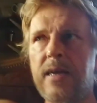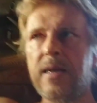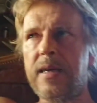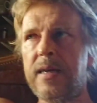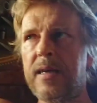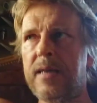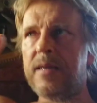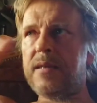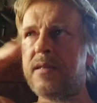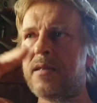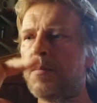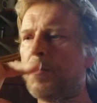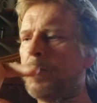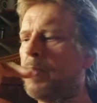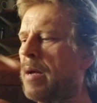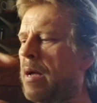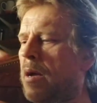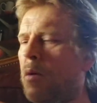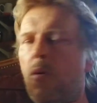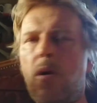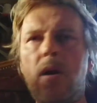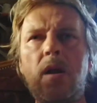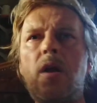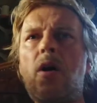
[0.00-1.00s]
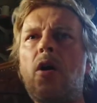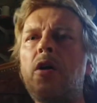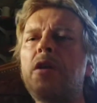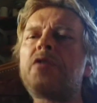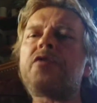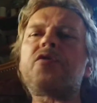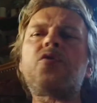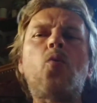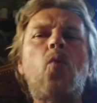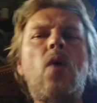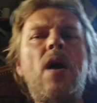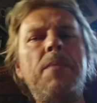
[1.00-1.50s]
is about, well, on a
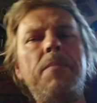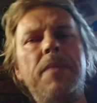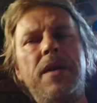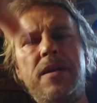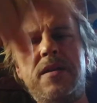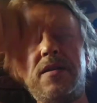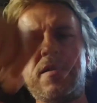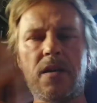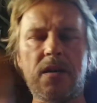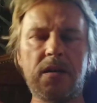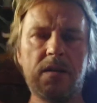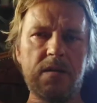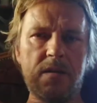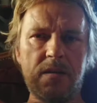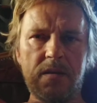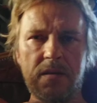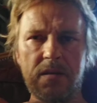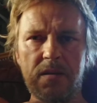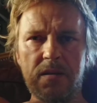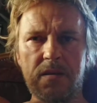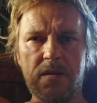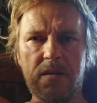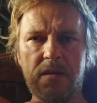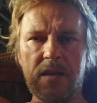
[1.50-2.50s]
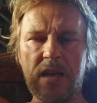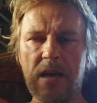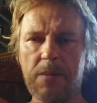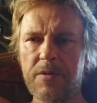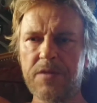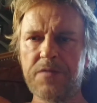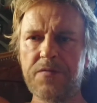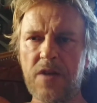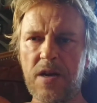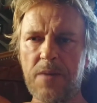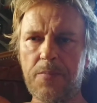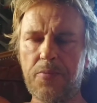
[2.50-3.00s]
square metre, the
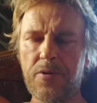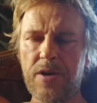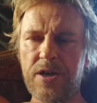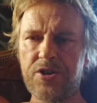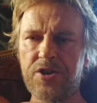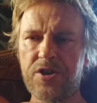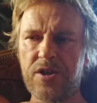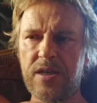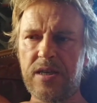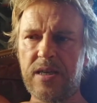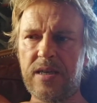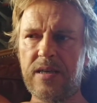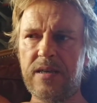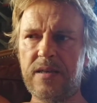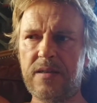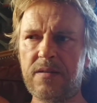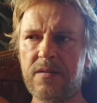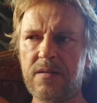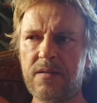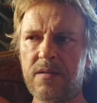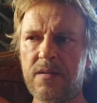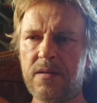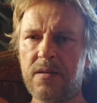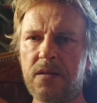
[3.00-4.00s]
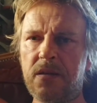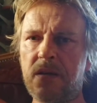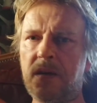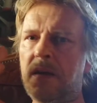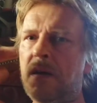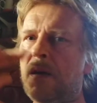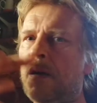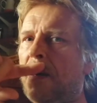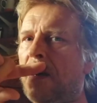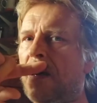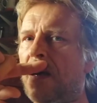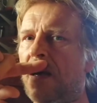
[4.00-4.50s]
atmospheric pressure is
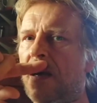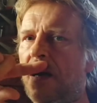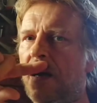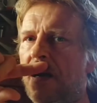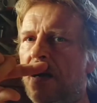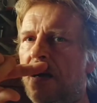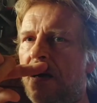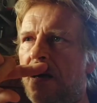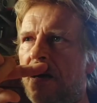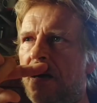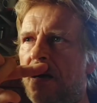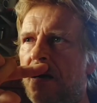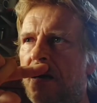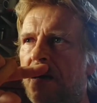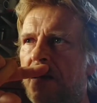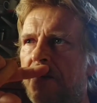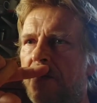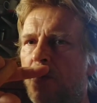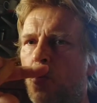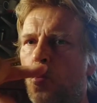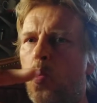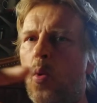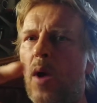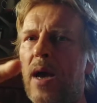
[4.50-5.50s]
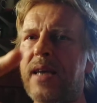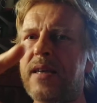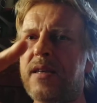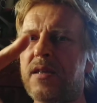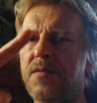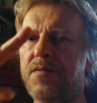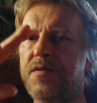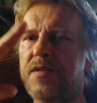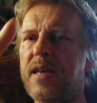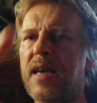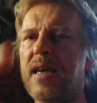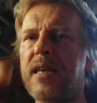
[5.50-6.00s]
the weight
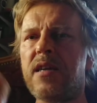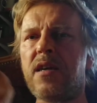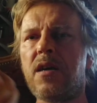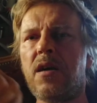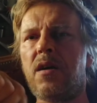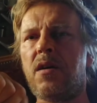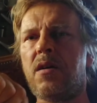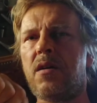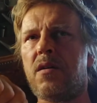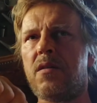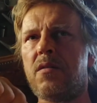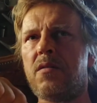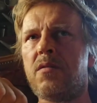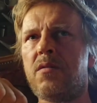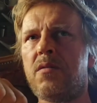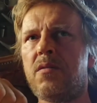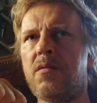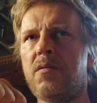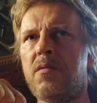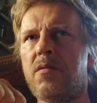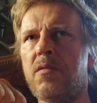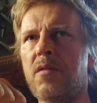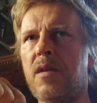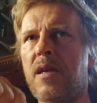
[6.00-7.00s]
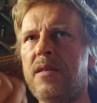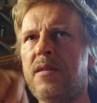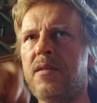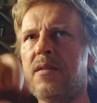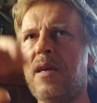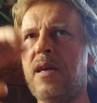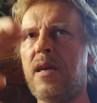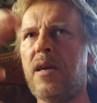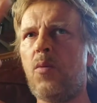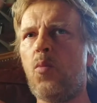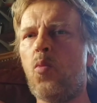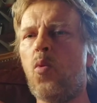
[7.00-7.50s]
of 10 cars. So let's
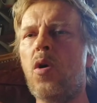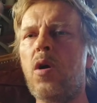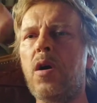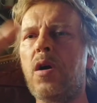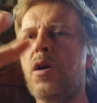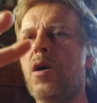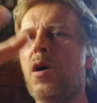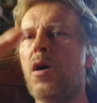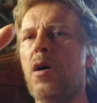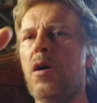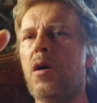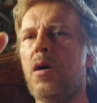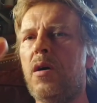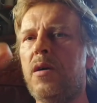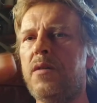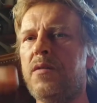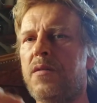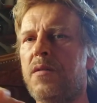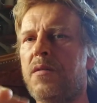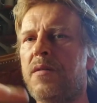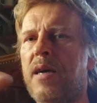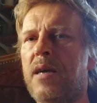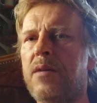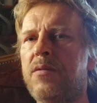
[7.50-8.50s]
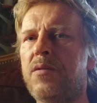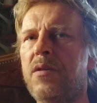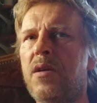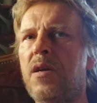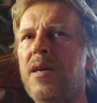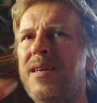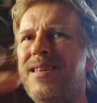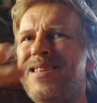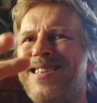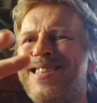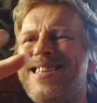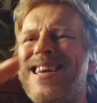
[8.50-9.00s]
say one car is 1,000.
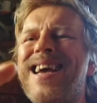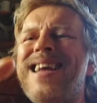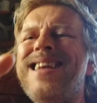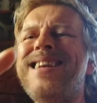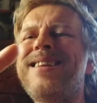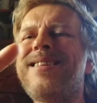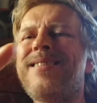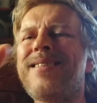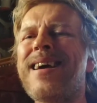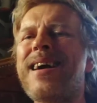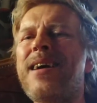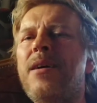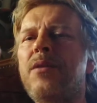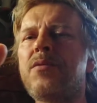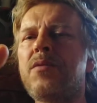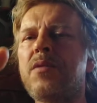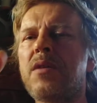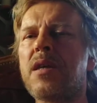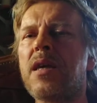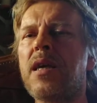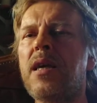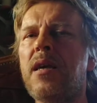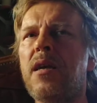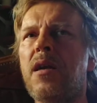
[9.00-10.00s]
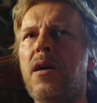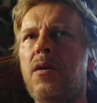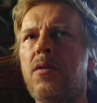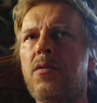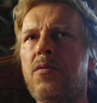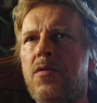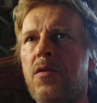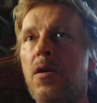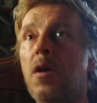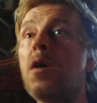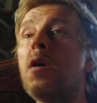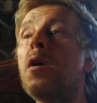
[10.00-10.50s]
10,000
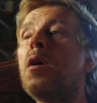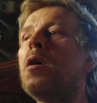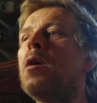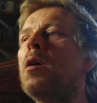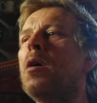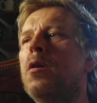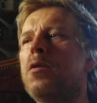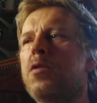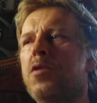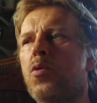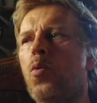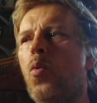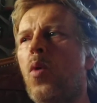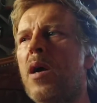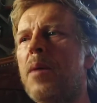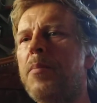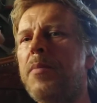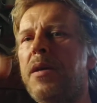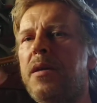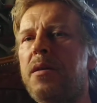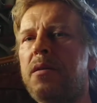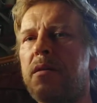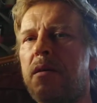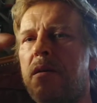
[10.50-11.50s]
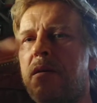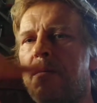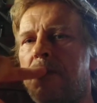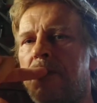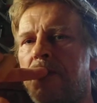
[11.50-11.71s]
kilos a square metre.